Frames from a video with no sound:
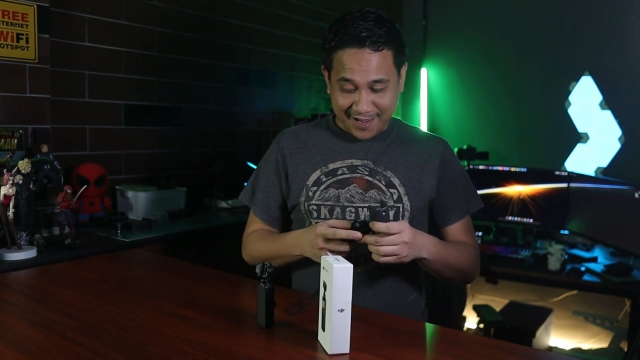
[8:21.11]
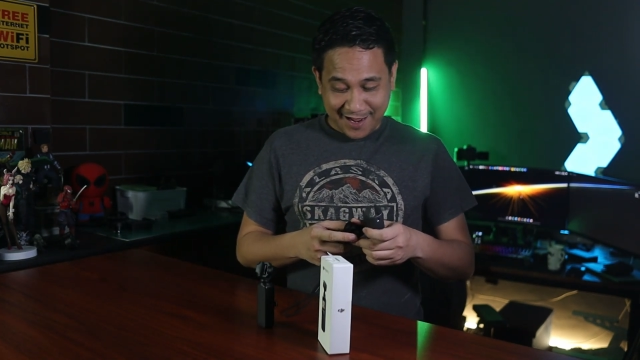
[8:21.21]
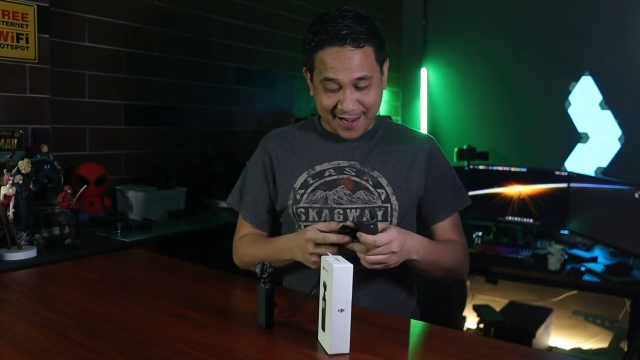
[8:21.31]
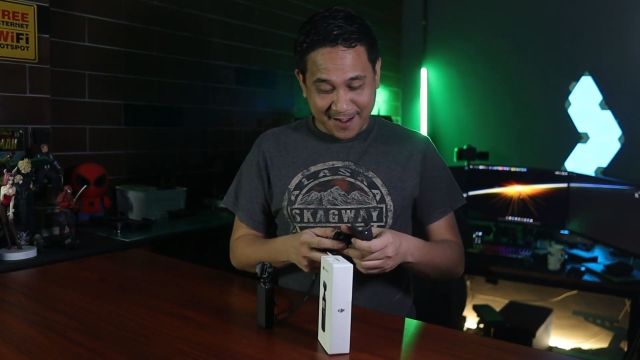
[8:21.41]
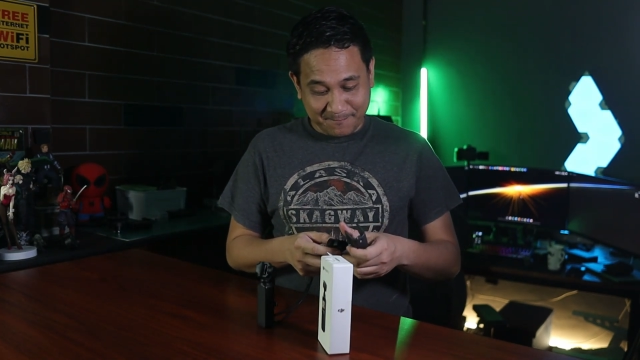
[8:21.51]

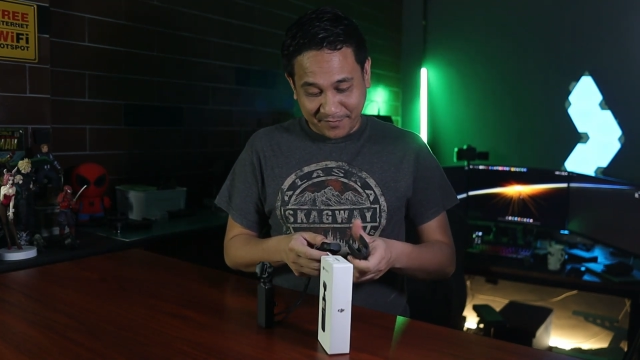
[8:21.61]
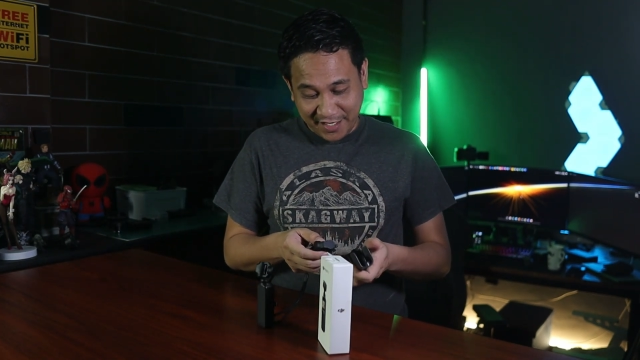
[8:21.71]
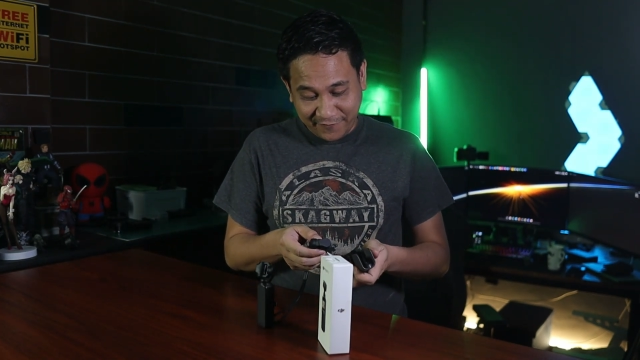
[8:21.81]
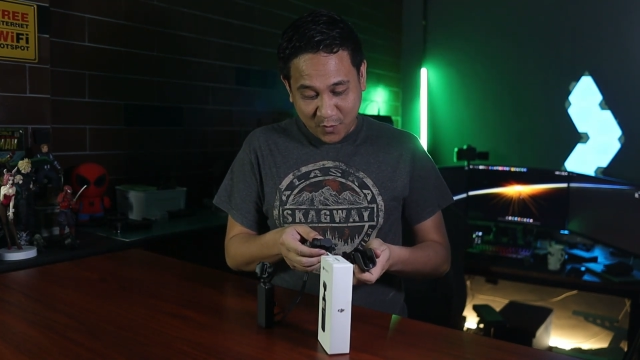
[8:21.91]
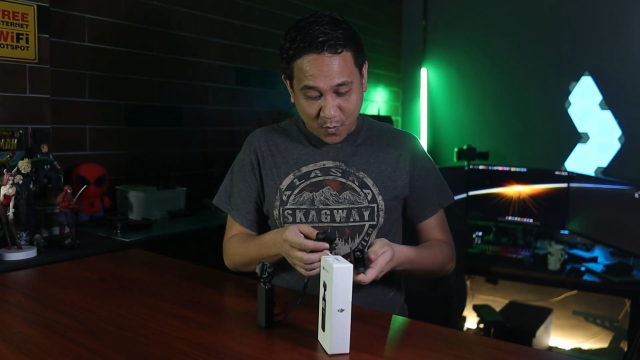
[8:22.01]

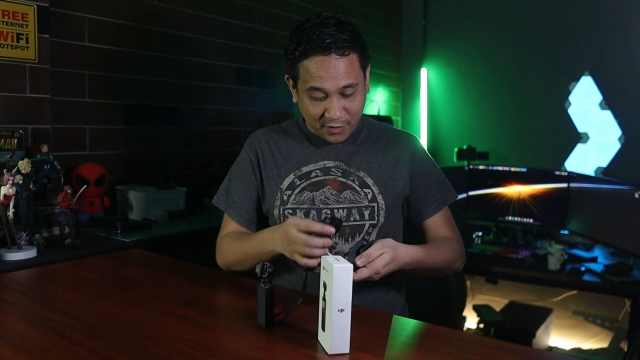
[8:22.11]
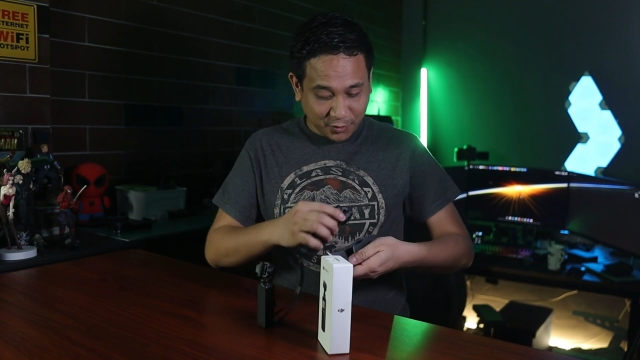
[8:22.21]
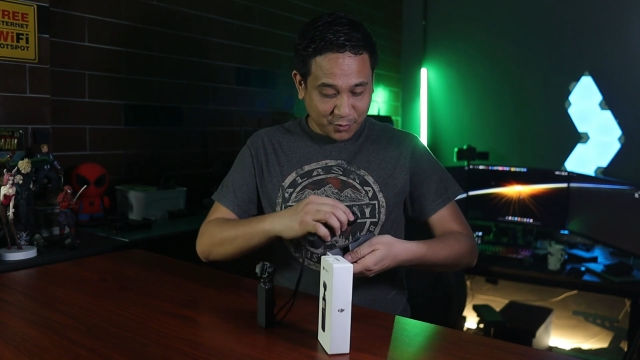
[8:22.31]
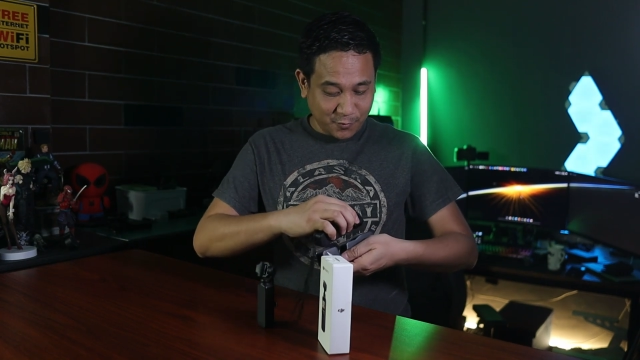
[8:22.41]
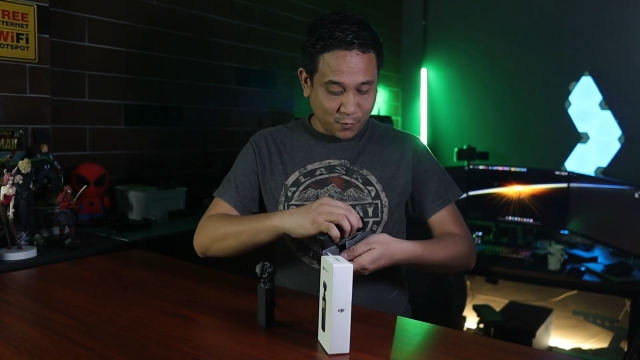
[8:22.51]
If you
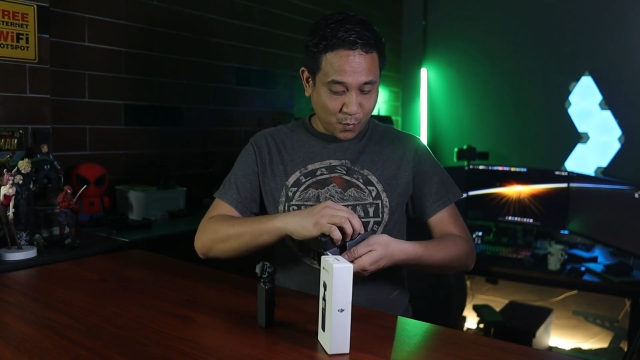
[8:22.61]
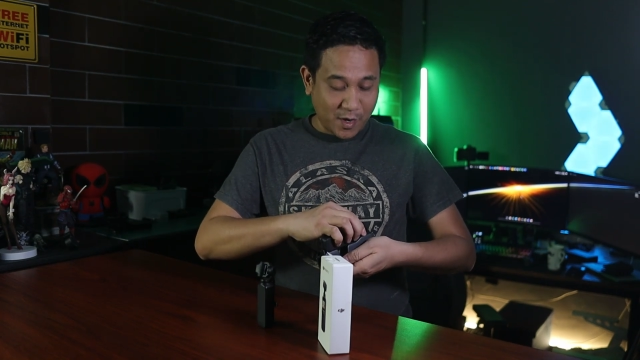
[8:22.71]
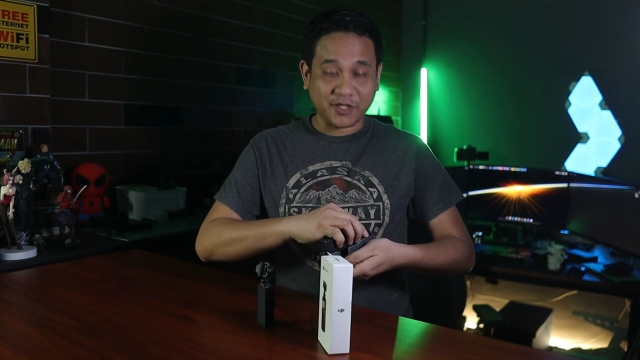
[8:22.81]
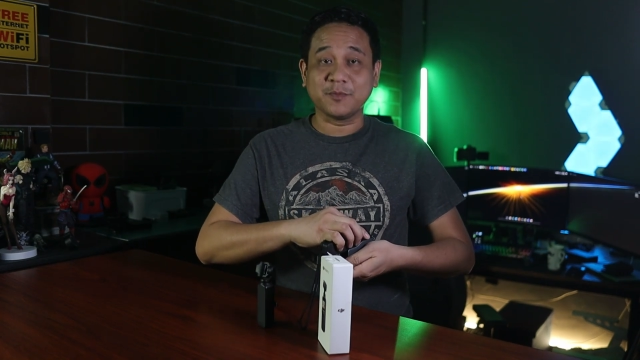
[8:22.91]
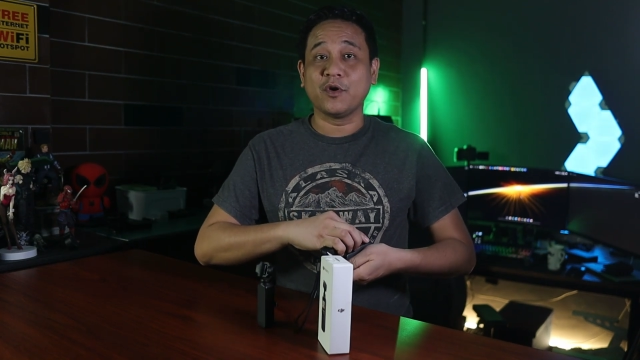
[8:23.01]
want to
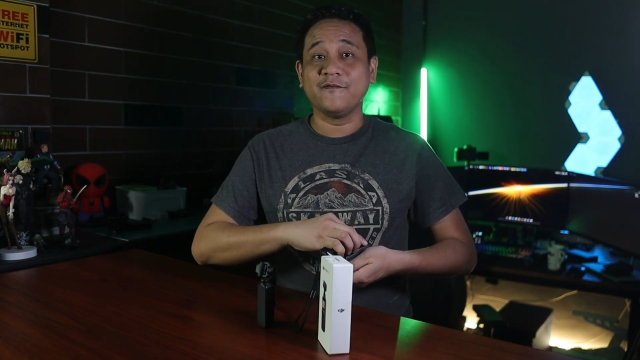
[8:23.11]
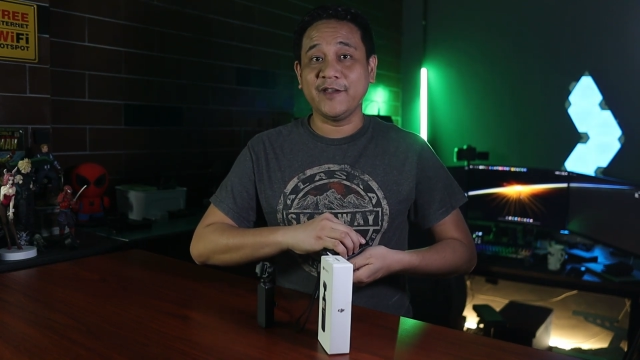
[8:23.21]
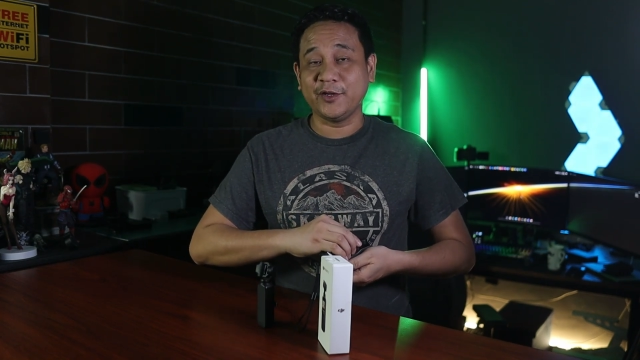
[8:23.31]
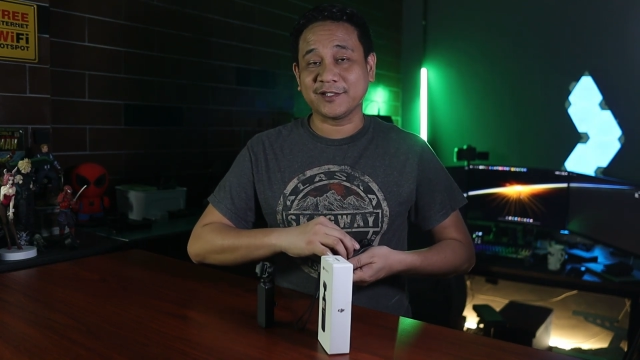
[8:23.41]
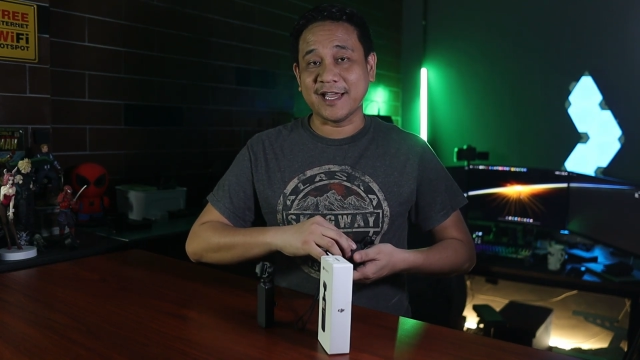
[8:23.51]
watch more
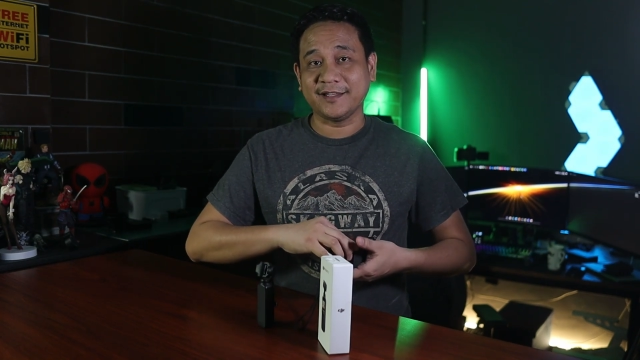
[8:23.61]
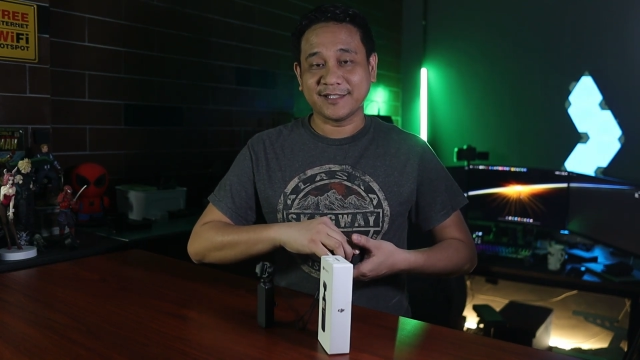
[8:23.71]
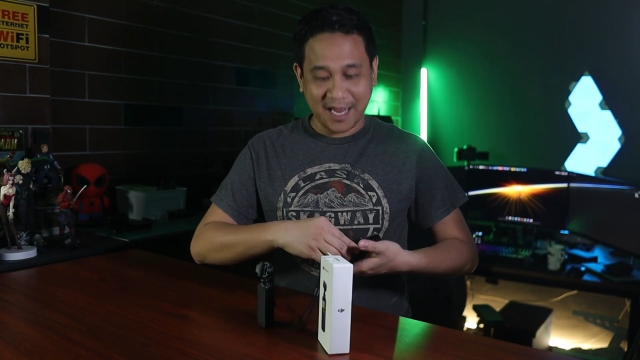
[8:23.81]
videos like this,